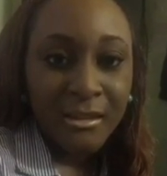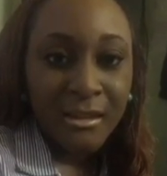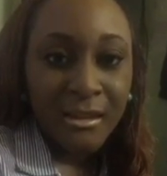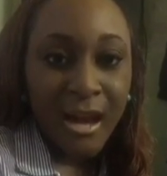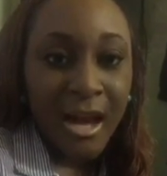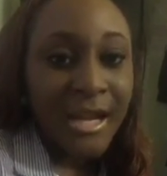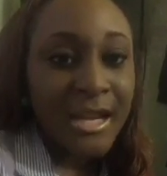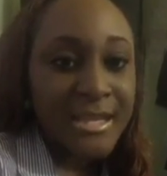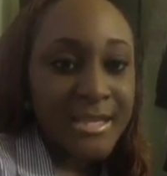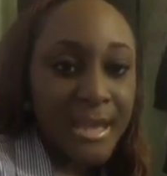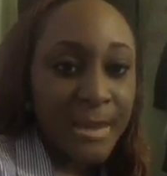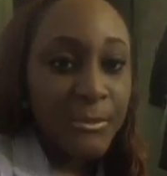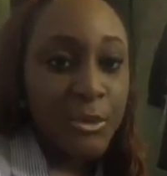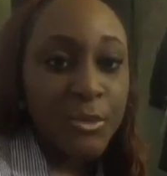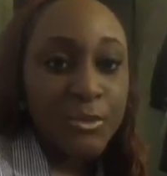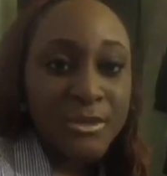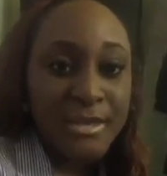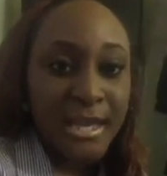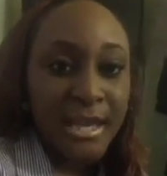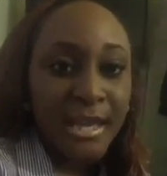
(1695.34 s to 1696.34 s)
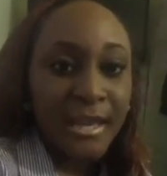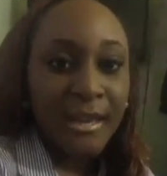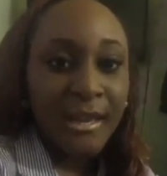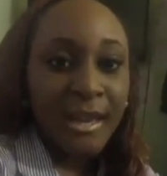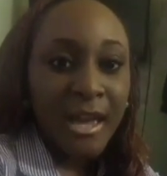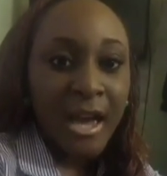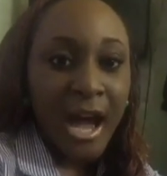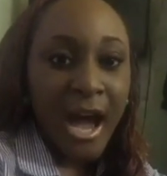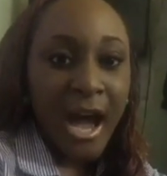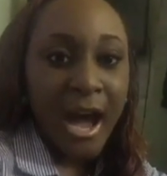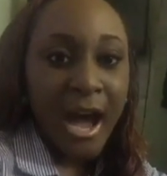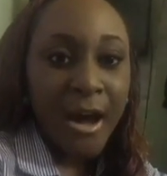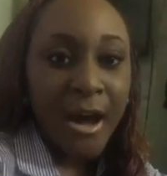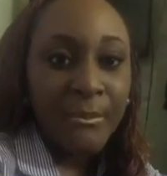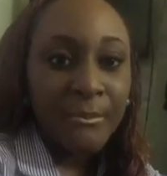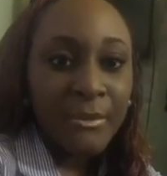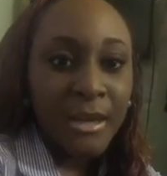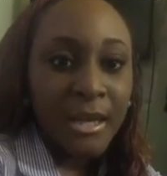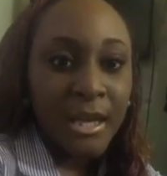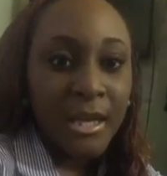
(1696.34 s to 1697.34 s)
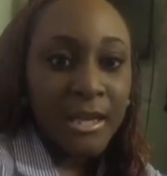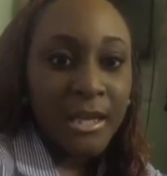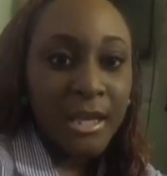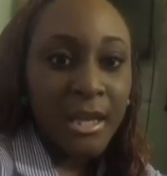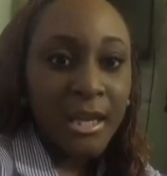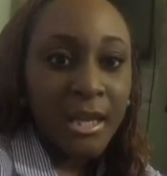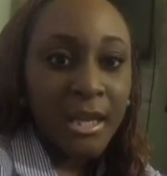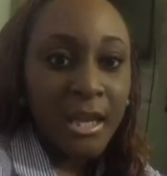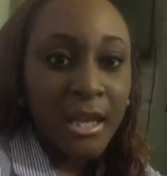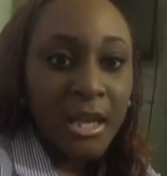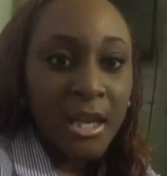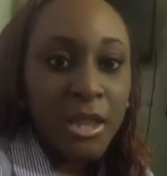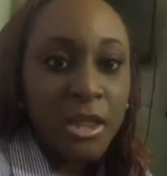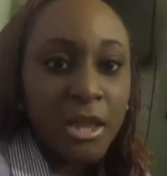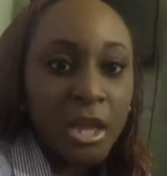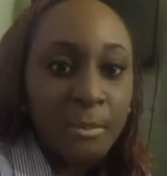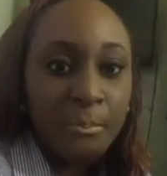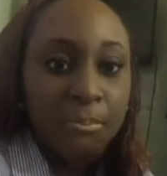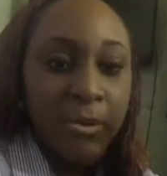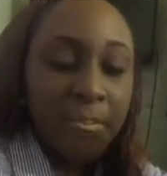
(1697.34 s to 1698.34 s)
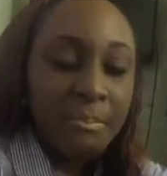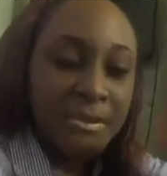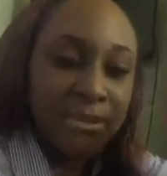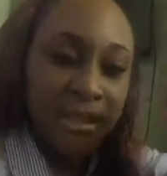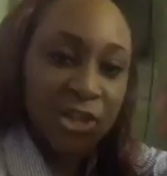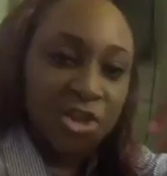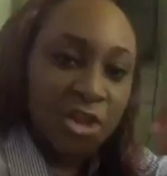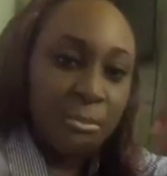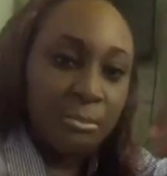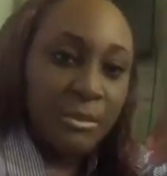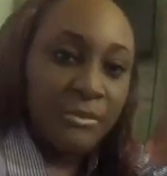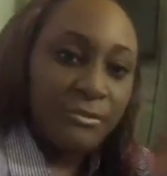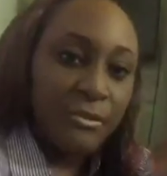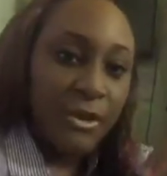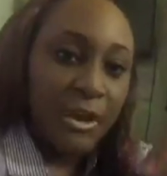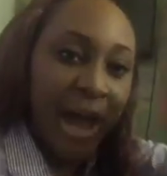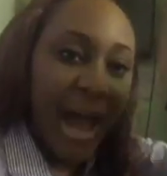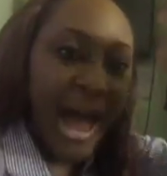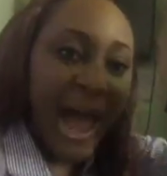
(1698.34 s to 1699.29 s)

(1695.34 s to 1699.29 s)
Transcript: Unless I'm using the preposition before.